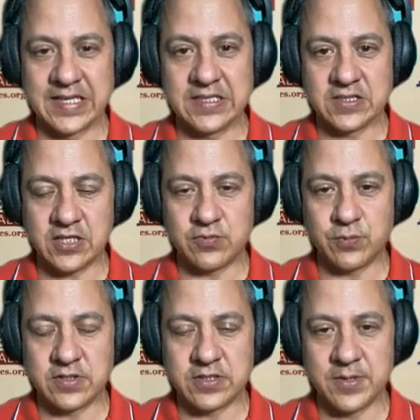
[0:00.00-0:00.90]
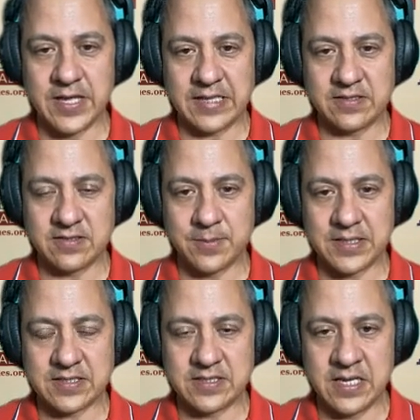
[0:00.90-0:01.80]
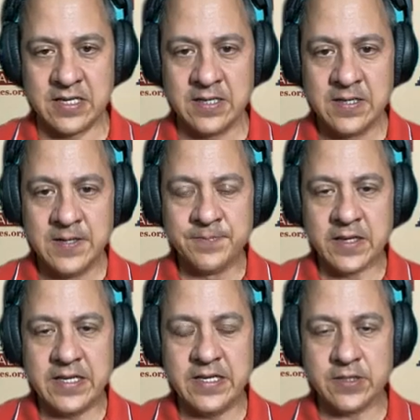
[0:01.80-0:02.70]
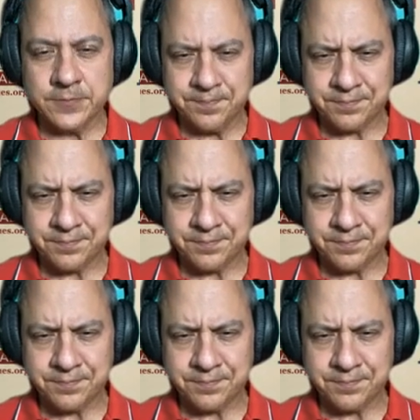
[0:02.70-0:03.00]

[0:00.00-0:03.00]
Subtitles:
in touch with some of that to some extent here